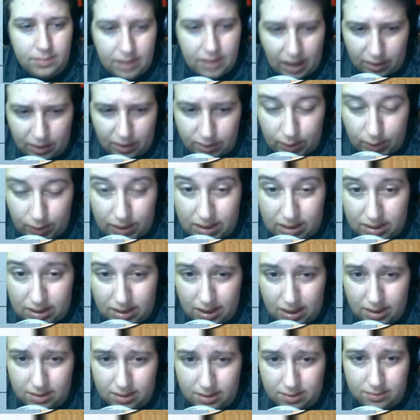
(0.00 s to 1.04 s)
Have you eaten
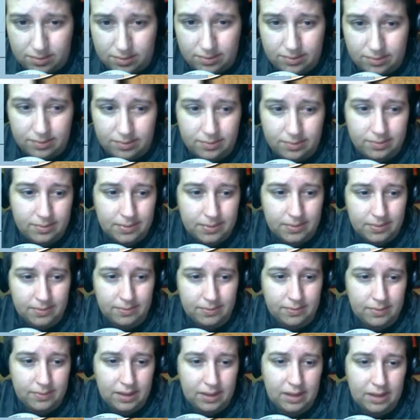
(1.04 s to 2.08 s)
yet?
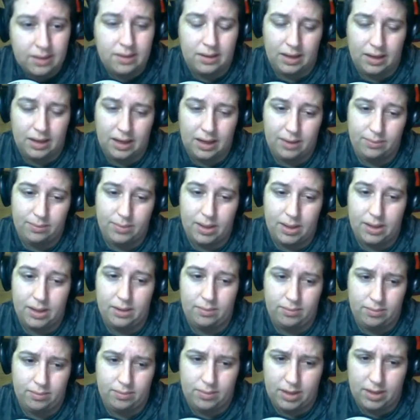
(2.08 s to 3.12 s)
Yeah, my
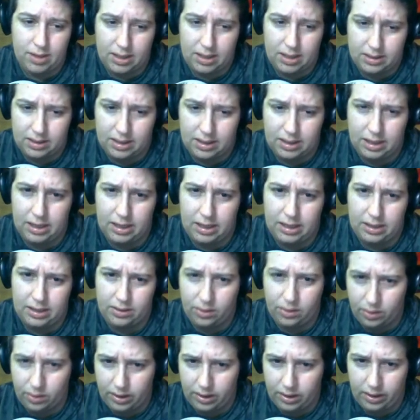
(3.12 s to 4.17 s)
dad and I ate
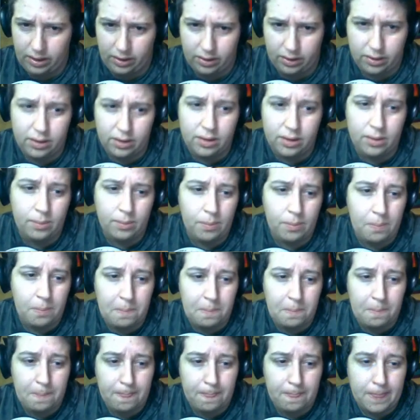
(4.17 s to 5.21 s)
earlier.
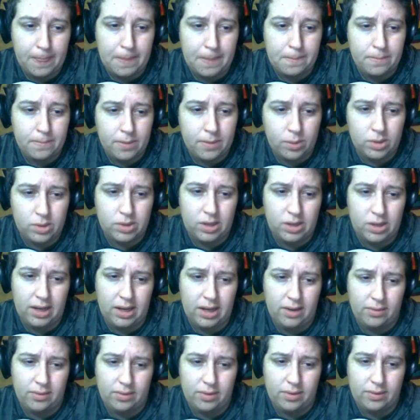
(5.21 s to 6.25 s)
What'd you
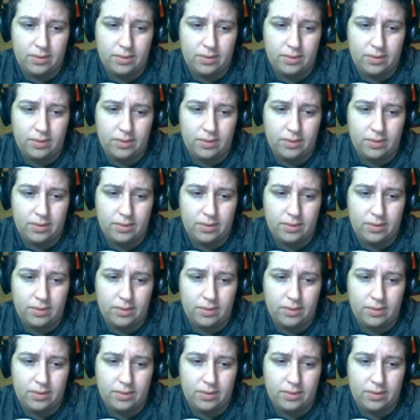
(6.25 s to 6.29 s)
have?